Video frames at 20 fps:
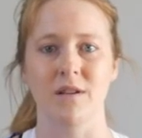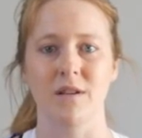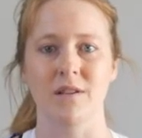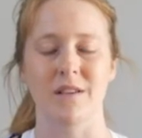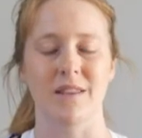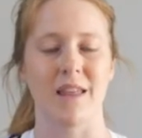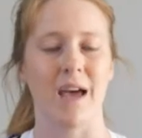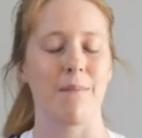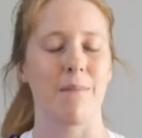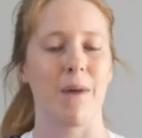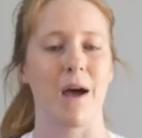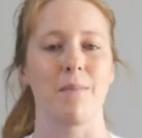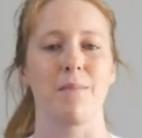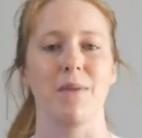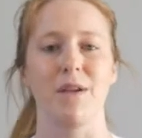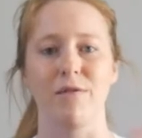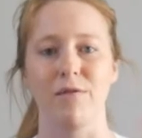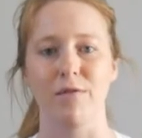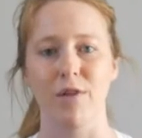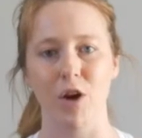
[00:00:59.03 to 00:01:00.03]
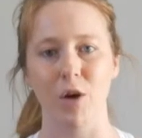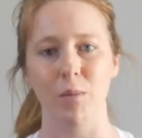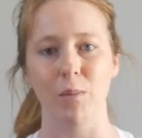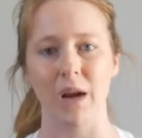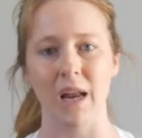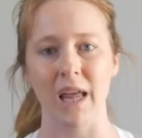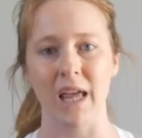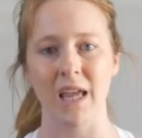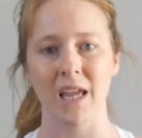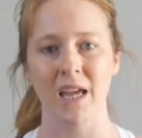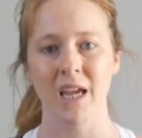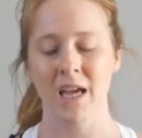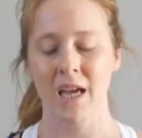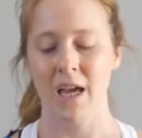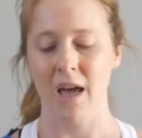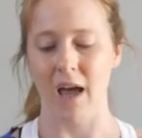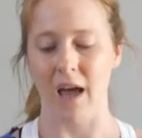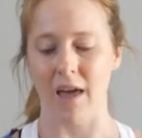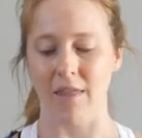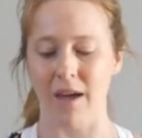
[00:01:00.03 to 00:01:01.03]
so that might be verbally
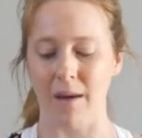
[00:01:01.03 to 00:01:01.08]
uh,